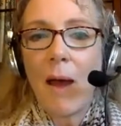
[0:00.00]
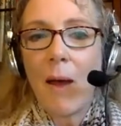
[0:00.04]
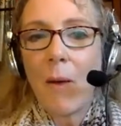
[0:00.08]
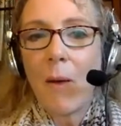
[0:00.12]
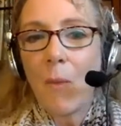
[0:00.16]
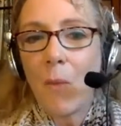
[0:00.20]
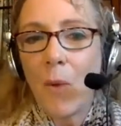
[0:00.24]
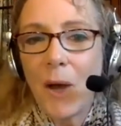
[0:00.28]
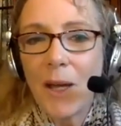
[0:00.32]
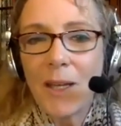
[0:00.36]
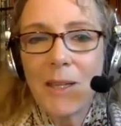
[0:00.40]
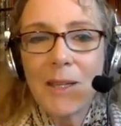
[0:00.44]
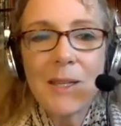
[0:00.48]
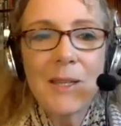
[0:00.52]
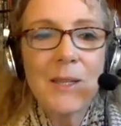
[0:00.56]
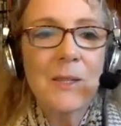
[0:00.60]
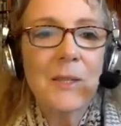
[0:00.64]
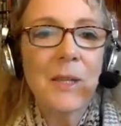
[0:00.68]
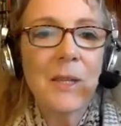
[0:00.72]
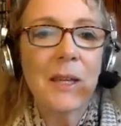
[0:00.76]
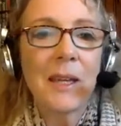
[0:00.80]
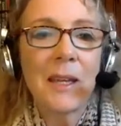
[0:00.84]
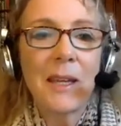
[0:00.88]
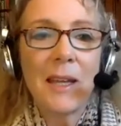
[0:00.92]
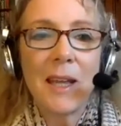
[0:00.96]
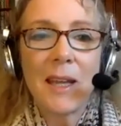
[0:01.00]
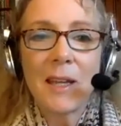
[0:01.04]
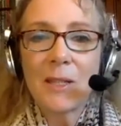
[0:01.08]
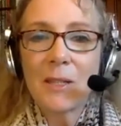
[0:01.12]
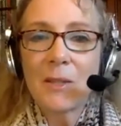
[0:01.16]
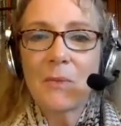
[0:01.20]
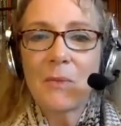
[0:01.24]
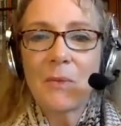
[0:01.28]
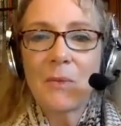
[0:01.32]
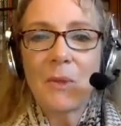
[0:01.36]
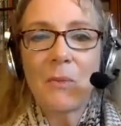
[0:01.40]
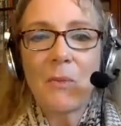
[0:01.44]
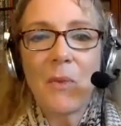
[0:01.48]
what is the connection
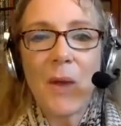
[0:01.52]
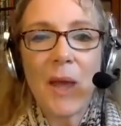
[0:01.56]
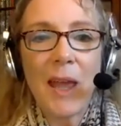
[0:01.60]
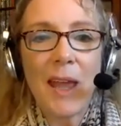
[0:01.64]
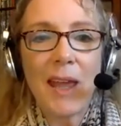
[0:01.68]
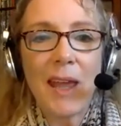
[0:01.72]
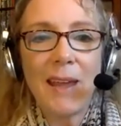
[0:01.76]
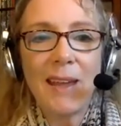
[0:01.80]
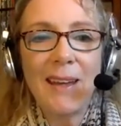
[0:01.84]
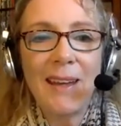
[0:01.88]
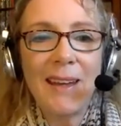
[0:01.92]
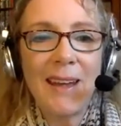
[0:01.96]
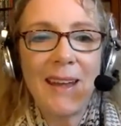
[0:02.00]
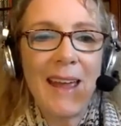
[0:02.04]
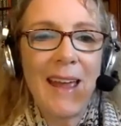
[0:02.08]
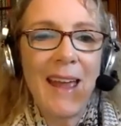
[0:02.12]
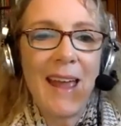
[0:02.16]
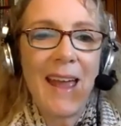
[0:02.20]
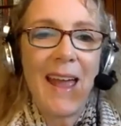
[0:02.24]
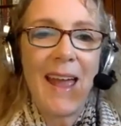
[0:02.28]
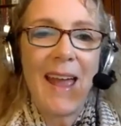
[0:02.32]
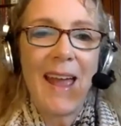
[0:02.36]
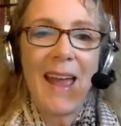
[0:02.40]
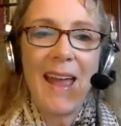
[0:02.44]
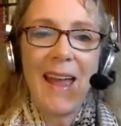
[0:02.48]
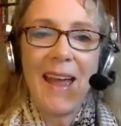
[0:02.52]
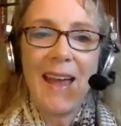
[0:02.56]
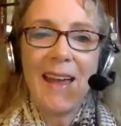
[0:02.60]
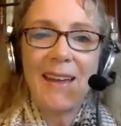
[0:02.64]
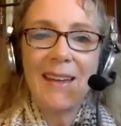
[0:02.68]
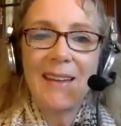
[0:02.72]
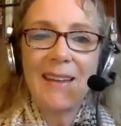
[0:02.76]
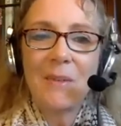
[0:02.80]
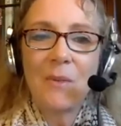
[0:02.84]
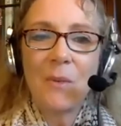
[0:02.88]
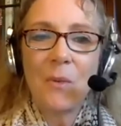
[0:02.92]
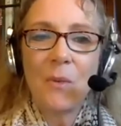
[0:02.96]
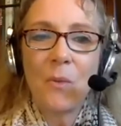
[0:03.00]
with Wayne and
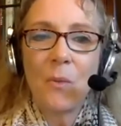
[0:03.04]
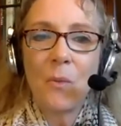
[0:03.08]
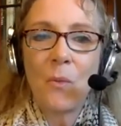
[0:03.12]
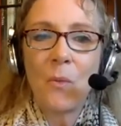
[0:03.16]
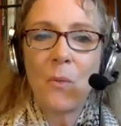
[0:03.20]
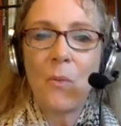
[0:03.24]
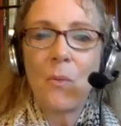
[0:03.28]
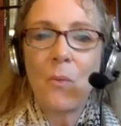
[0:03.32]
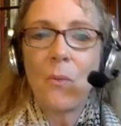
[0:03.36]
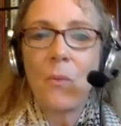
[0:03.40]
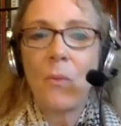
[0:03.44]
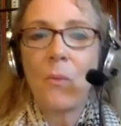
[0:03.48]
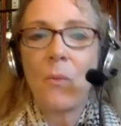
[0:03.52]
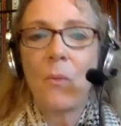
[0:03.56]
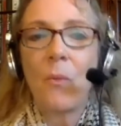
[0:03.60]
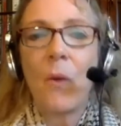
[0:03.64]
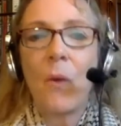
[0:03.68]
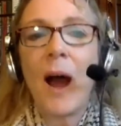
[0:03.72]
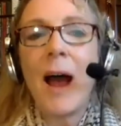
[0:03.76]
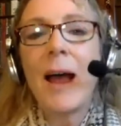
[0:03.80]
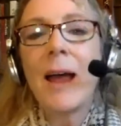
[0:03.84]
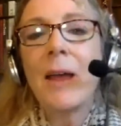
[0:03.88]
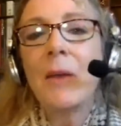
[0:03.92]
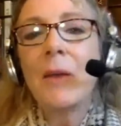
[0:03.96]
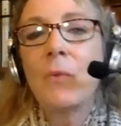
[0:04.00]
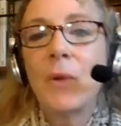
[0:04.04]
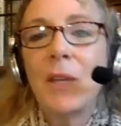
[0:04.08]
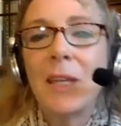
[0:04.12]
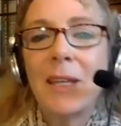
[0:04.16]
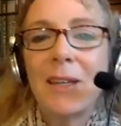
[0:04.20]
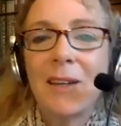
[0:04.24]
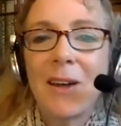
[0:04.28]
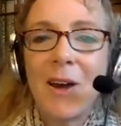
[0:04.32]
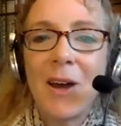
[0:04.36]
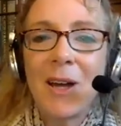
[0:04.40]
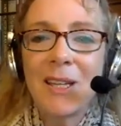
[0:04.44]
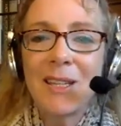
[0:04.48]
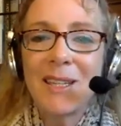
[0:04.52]
why We
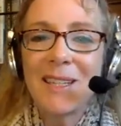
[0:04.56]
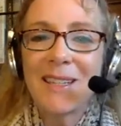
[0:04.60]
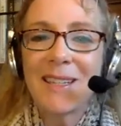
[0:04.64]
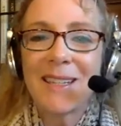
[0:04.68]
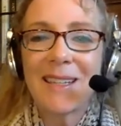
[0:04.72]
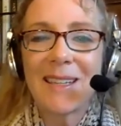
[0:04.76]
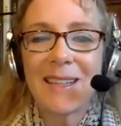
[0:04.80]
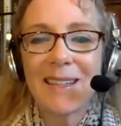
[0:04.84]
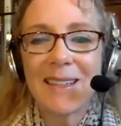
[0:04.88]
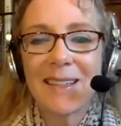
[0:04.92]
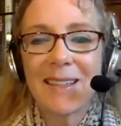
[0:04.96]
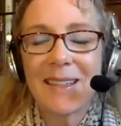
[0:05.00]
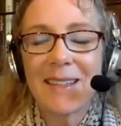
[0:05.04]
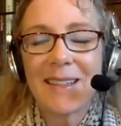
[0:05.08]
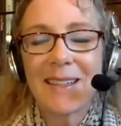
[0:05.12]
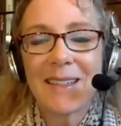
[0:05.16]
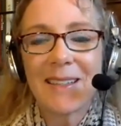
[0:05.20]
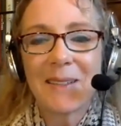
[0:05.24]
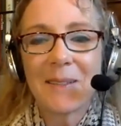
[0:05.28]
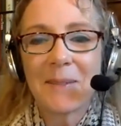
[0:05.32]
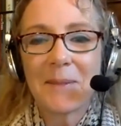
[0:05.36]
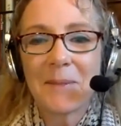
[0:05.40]
Consciousness?